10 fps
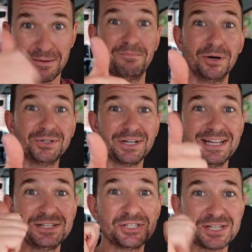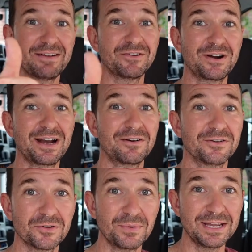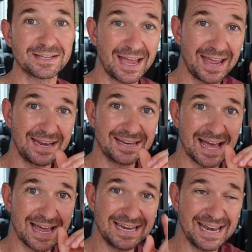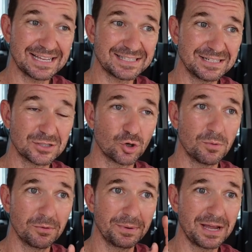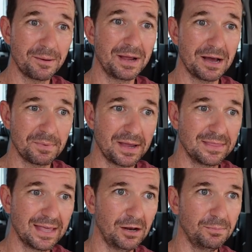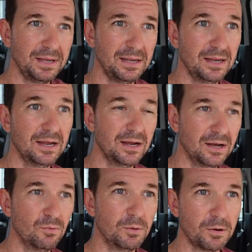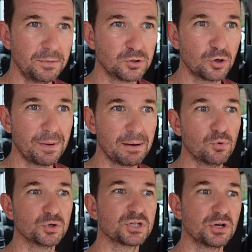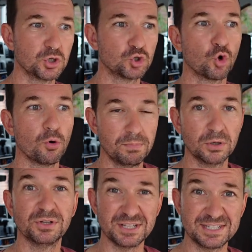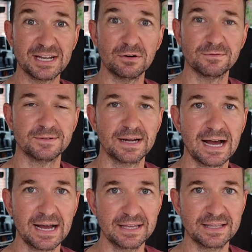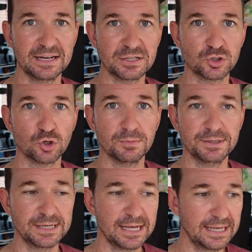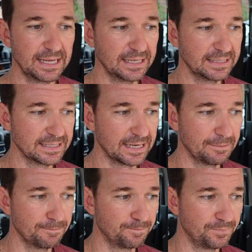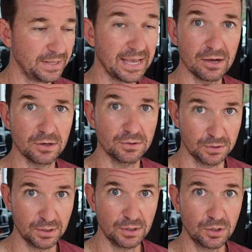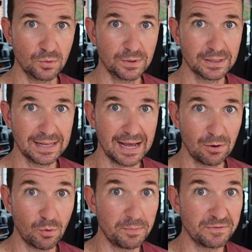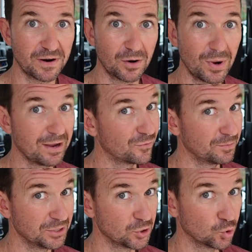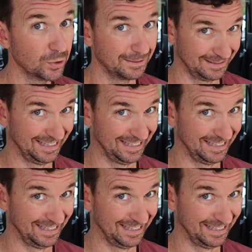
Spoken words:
Build on Legends, have a cracker of the week, and next installment will be coming up, and that'll be, we'll probably talk about more so the drawer build itself in that installment. And yeah, we'll won't be far away from installing.